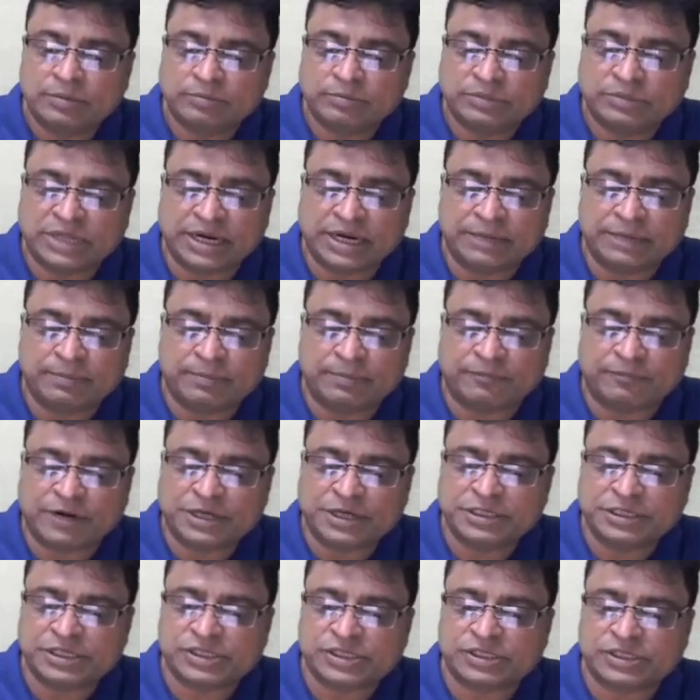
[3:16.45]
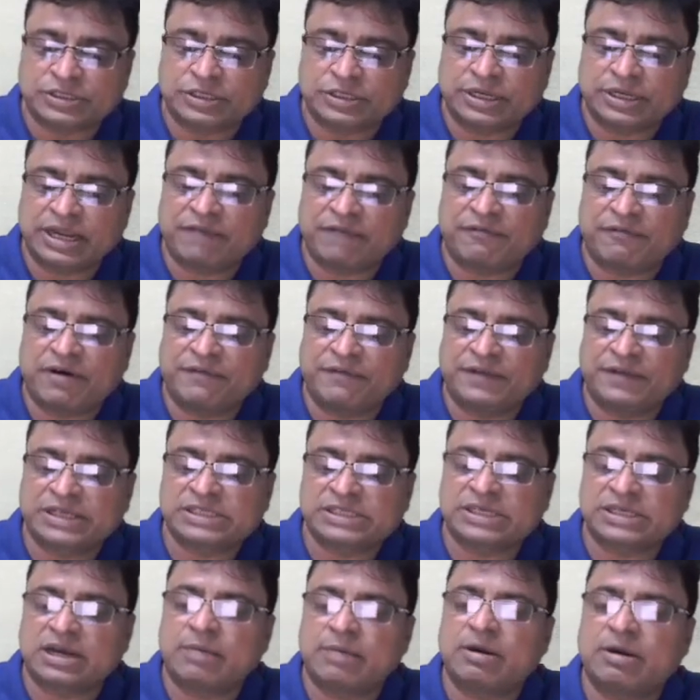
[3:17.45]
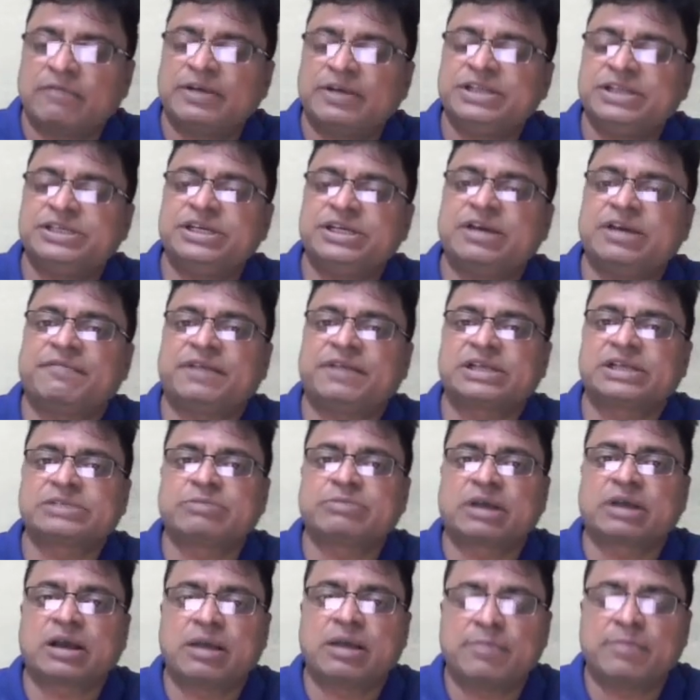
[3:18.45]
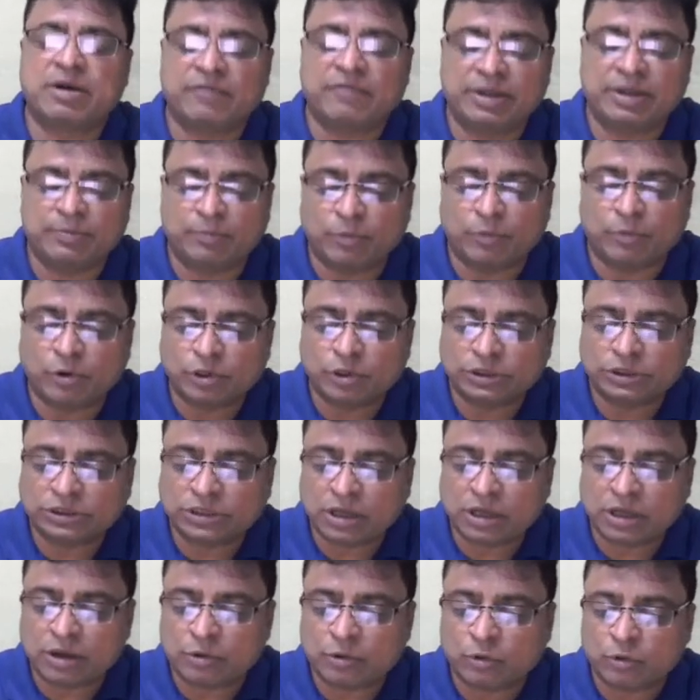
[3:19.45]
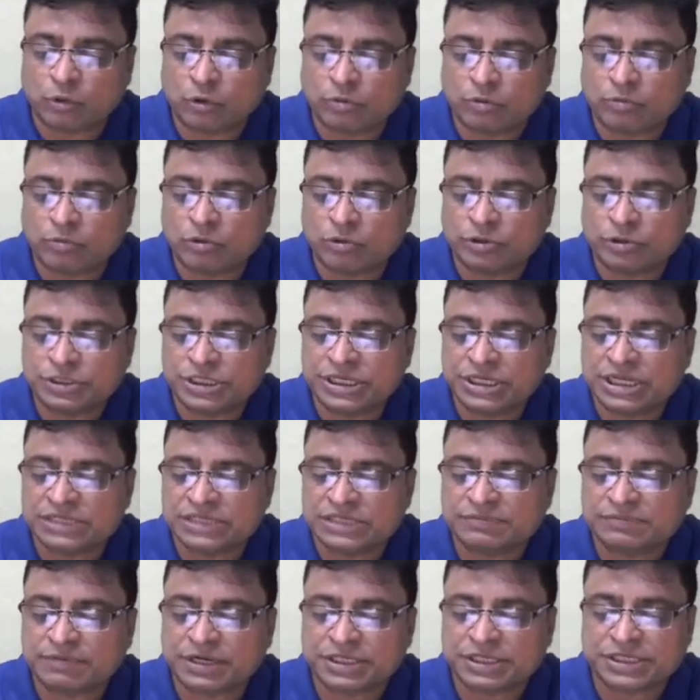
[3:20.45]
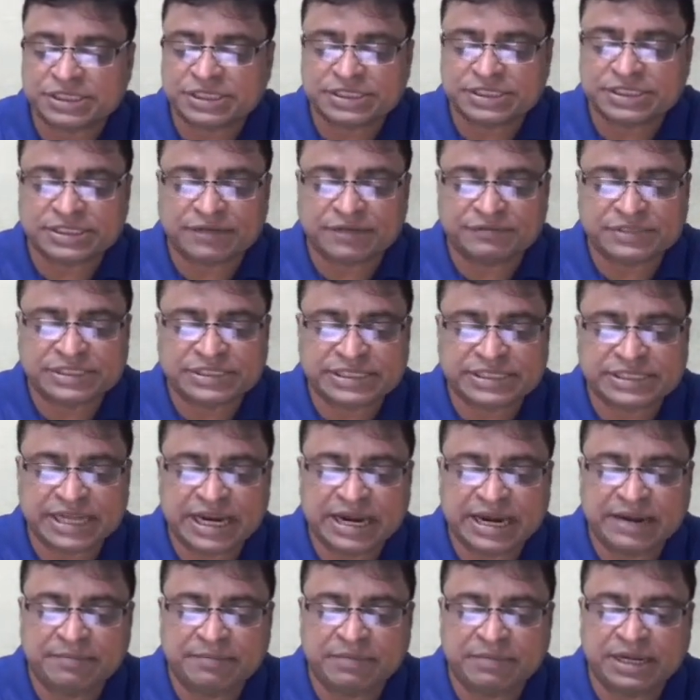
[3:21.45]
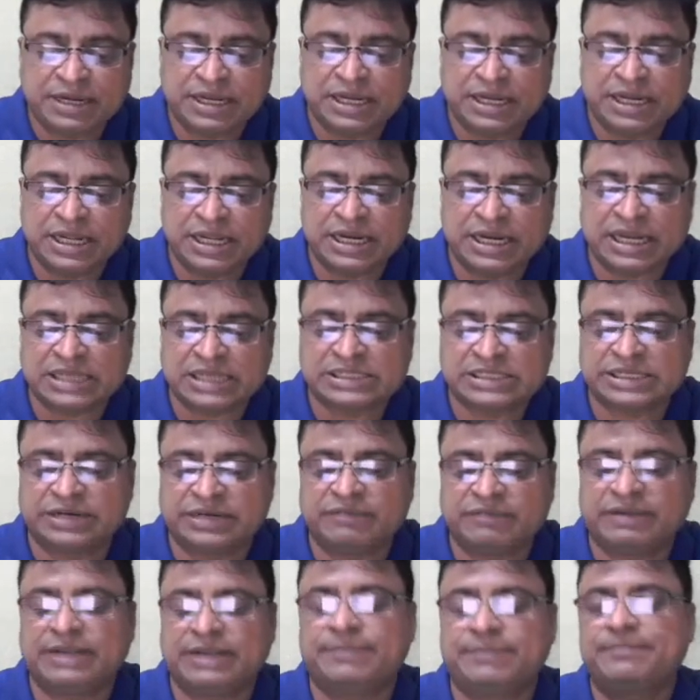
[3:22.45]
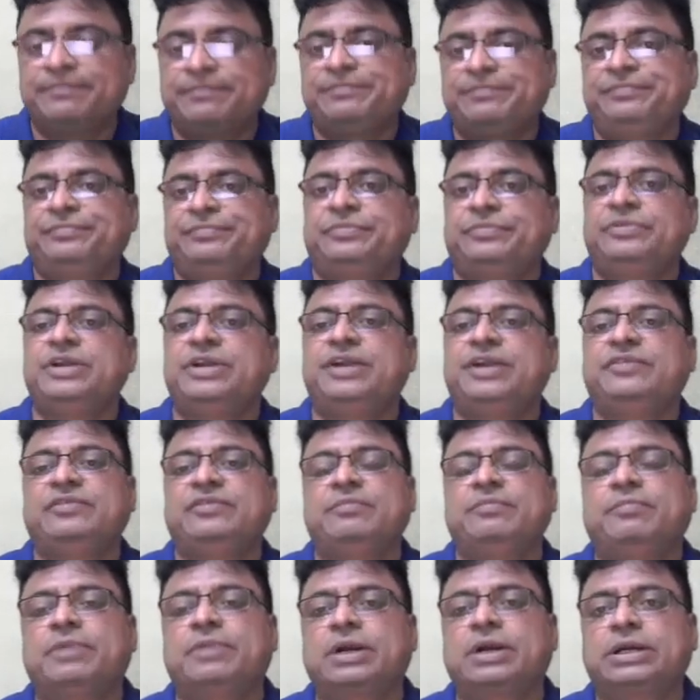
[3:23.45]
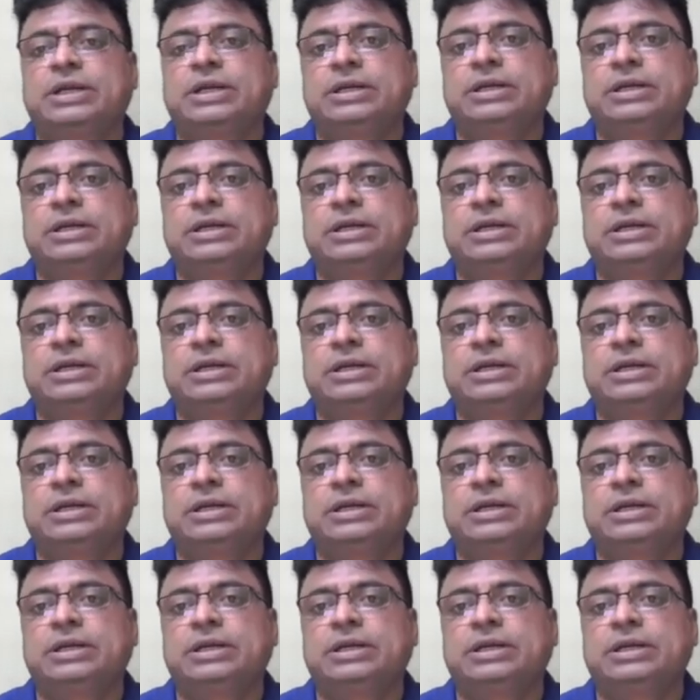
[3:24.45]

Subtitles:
that functions f of x comma y, g of x comma y, both are homogeneous functions of same degree in x and y. That is important.